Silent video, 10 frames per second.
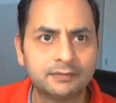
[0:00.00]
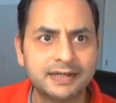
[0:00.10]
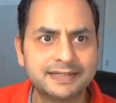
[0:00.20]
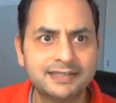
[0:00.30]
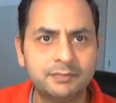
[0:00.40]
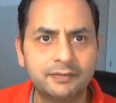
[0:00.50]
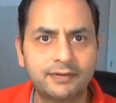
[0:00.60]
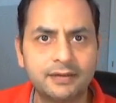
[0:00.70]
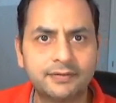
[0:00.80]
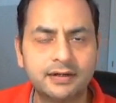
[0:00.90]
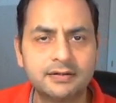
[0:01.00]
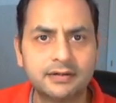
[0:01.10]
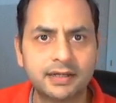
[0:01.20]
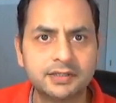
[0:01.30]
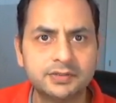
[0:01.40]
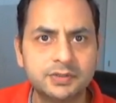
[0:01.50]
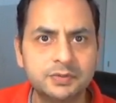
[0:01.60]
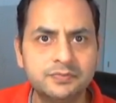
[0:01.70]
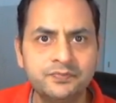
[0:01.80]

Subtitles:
of a S&P 500, I assume.